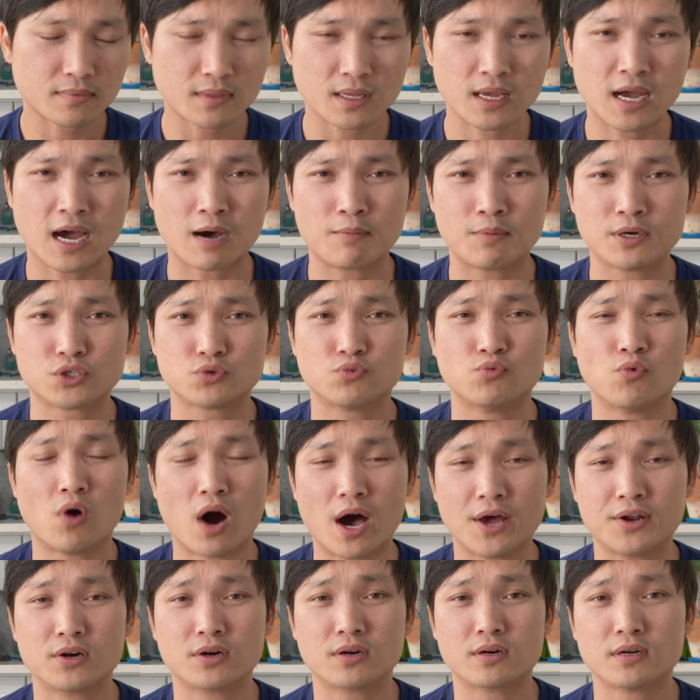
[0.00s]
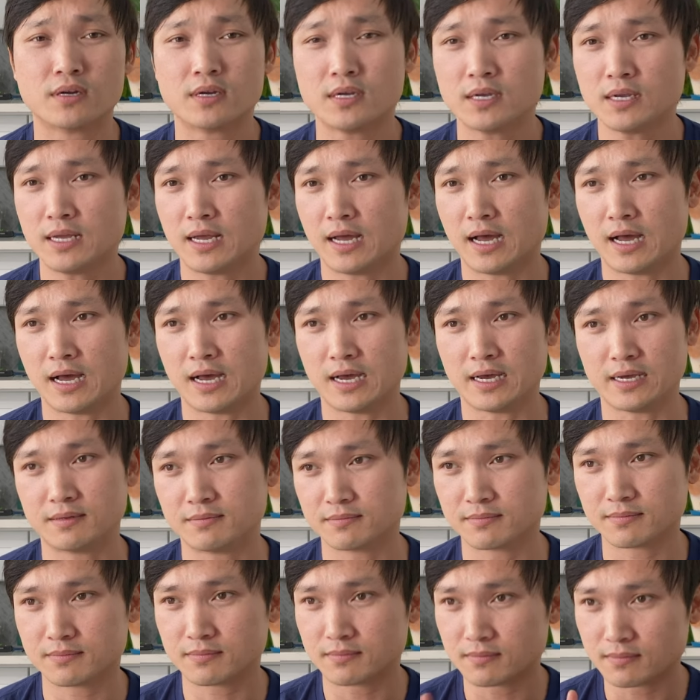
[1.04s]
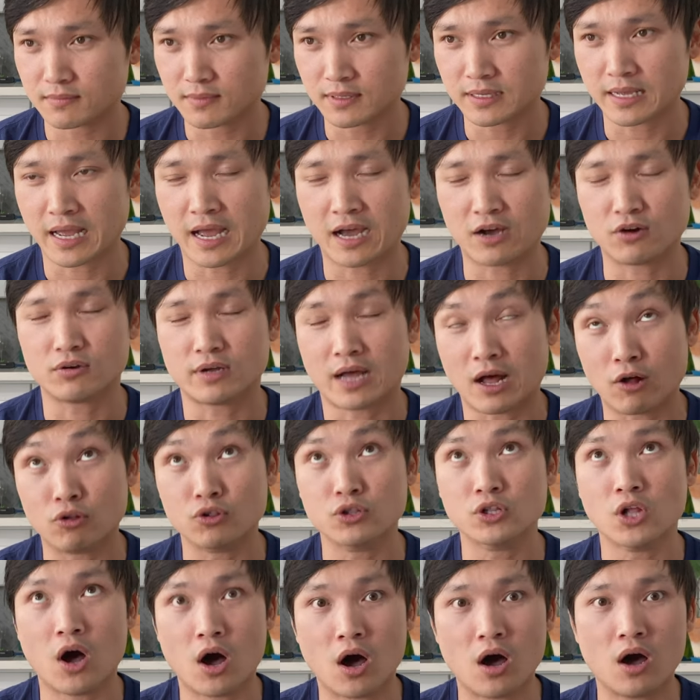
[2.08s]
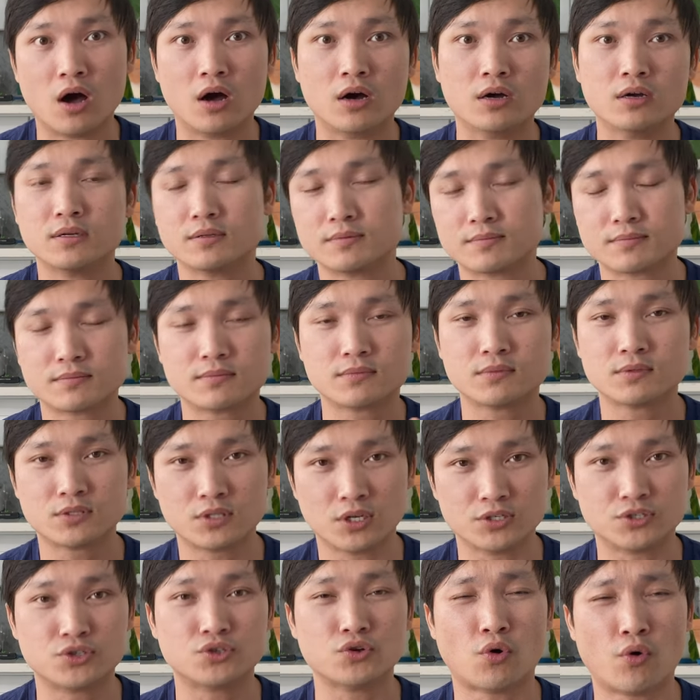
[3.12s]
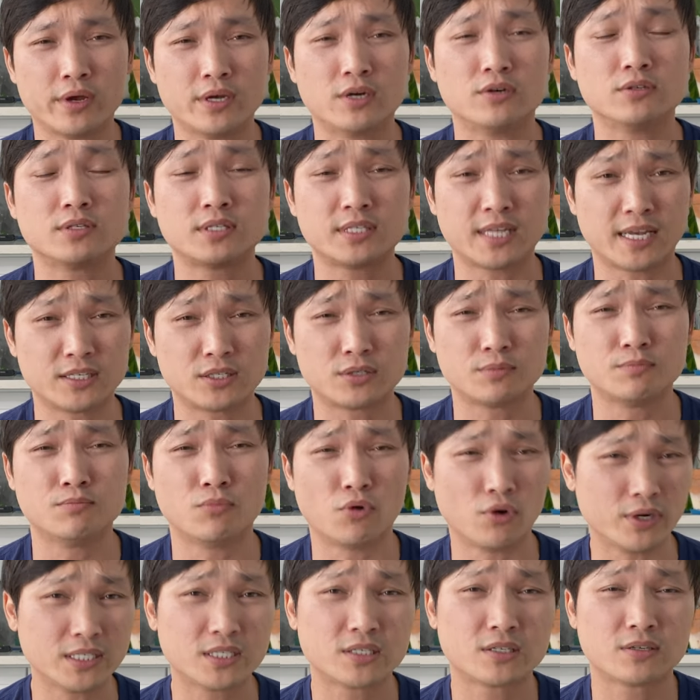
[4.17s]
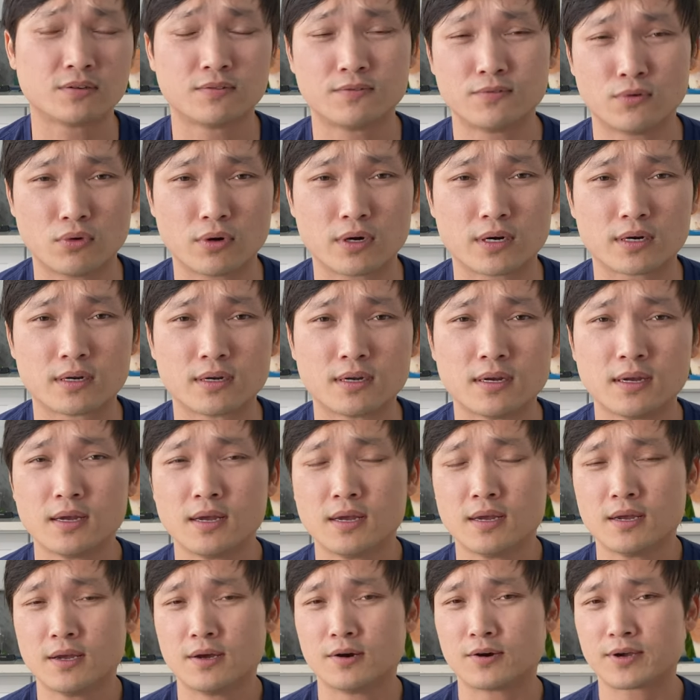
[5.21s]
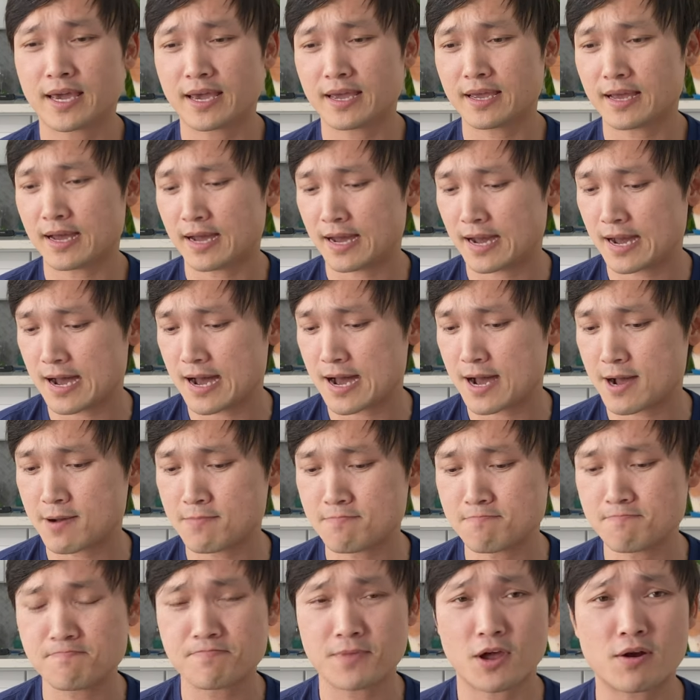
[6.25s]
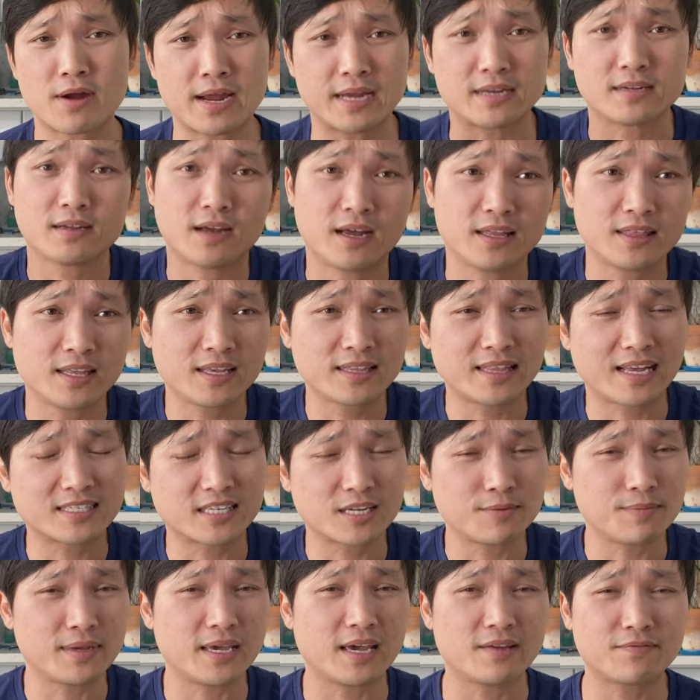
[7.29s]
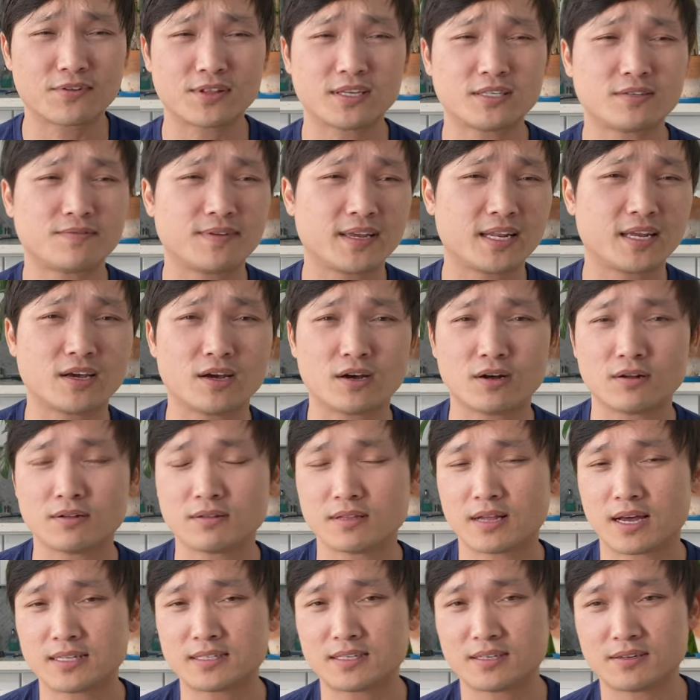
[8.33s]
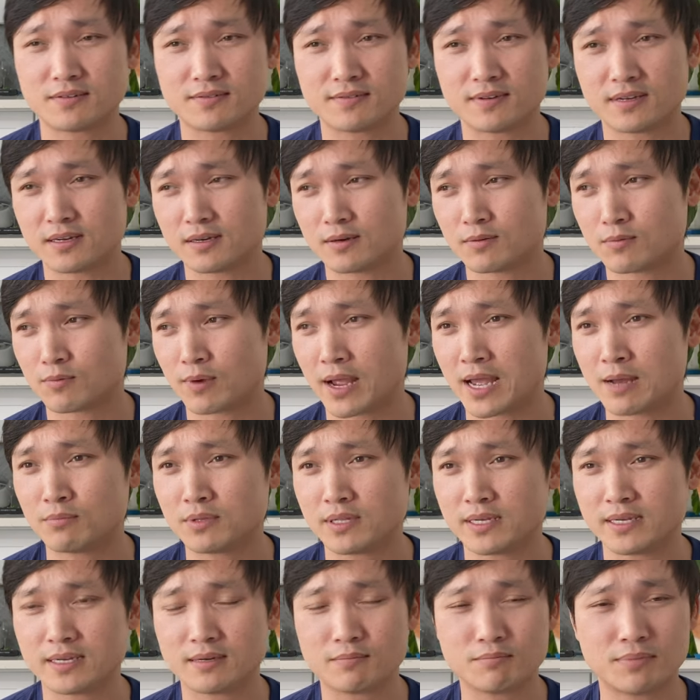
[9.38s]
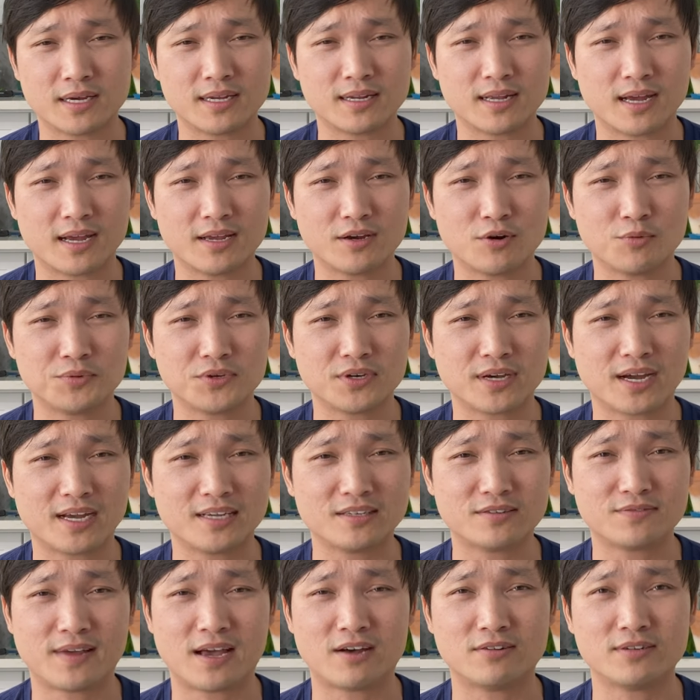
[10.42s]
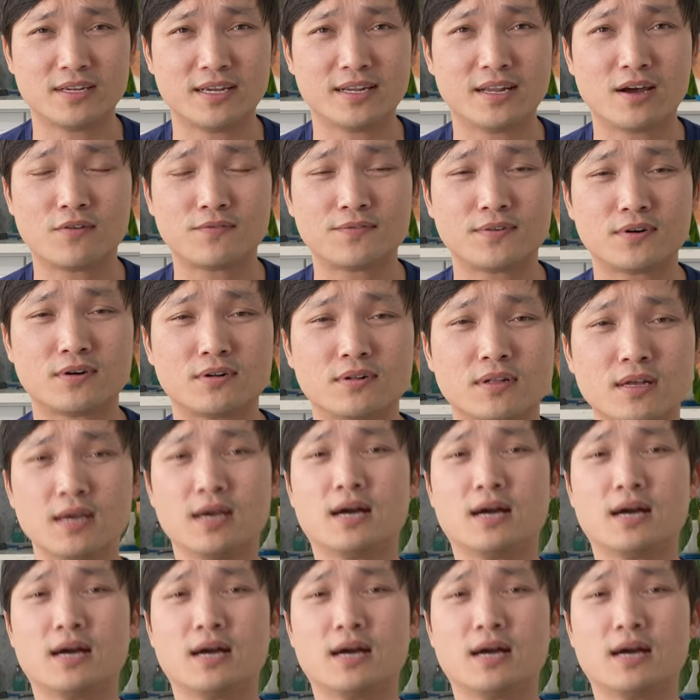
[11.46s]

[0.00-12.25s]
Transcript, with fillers: how much water, uh, how, how long the soil stays moist for. Okay. Um, all right. I think that's going to be it for this video. Lots of uh, rambling, but I hope you guys found it helpful.